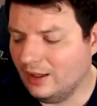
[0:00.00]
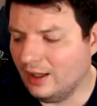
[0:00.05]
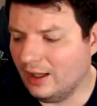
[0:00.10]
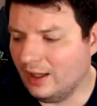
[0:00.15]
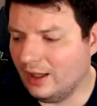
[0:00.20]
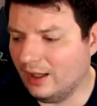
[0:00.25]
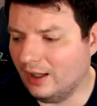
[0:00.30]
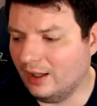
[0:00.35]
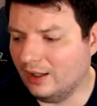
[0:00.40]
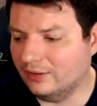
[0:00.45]

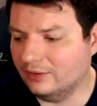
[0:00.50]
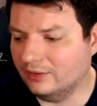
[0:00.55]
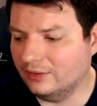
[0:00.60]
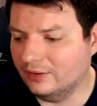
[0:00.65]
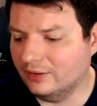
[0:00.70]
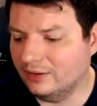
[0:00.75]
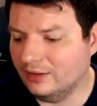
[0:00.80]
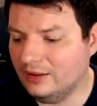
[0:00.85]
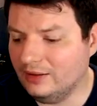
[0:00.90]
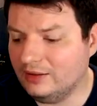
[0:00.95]
And
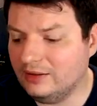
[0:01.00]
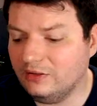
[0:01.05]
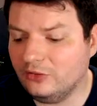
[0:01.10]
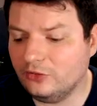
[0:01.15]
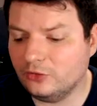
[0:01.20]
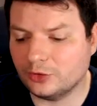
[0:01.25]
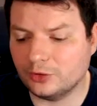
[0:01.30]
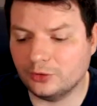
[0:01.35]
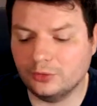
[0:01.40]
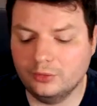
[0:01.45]
it is
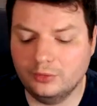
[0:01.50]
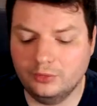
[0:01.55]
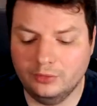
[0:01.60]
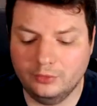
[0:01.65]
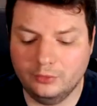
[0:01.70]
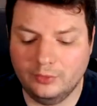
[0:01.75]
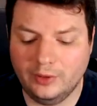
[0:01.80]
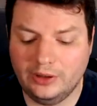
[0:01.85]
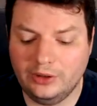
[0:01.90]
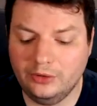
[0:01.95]
true
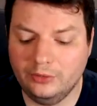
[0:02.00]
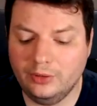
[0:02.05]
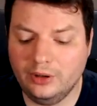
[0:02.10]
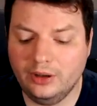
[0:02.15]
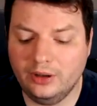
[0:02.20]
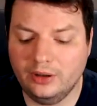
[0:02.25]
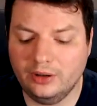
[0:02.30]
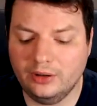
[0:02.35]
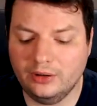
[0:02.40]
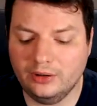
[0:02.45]
when you
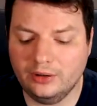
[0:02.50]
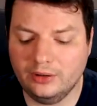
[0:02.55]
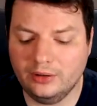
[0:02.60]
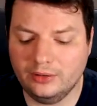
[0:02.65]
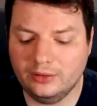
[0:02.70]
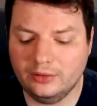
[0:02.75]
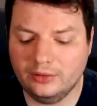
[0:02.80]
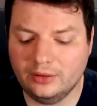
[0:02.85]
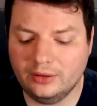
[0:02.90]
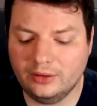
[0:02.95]
are
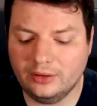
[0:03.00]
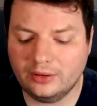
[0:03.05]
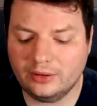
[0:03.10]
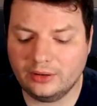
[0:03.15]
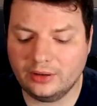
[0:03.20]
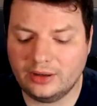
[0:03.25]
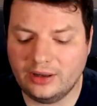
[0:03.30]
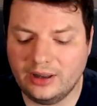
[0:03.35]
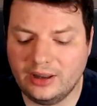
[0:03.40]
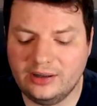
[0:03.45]

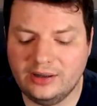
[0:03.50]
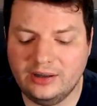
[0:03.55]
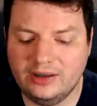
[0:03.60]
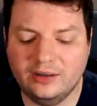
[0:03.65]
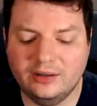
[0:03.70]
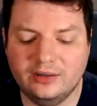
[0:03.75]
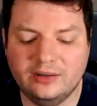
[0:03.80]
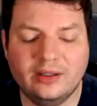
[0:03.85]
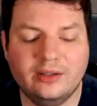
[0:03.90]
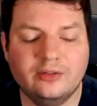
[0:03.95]

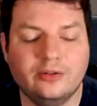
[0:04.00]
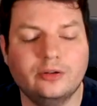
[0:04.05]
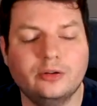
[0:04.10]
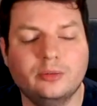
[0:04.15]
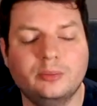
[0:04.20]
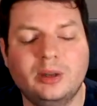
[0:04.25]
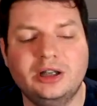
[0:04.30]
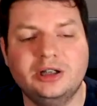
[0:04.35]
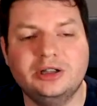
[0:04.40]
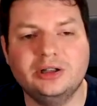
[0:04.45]
getting test
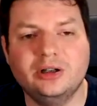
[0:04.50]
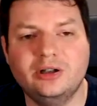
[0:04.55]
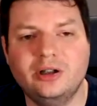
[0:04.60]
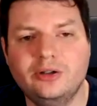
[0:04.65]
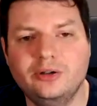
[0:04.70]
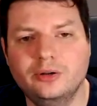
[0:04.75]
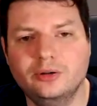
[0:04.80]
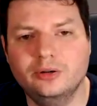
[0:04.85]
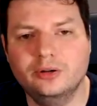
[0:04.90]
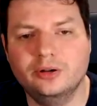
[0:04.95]
automation
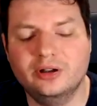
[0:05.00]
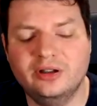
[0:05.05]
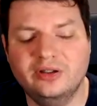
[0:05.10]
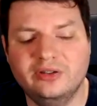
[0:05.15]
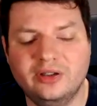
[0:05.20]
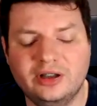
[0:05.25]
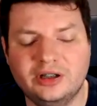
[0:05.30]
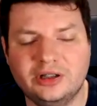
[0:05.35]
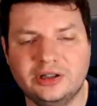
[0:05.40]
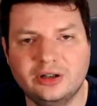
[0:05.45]
in your
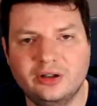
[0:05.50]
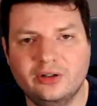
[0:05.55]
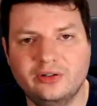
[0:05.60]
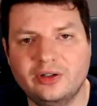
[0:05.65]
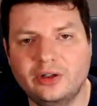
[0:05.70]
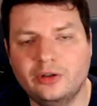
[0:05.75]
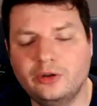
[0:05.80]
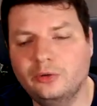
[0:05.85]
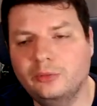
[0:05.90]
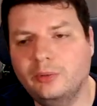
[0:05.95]
organization
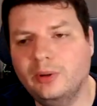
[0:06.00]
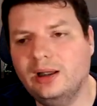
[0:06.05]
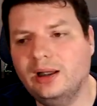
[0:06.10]
that you will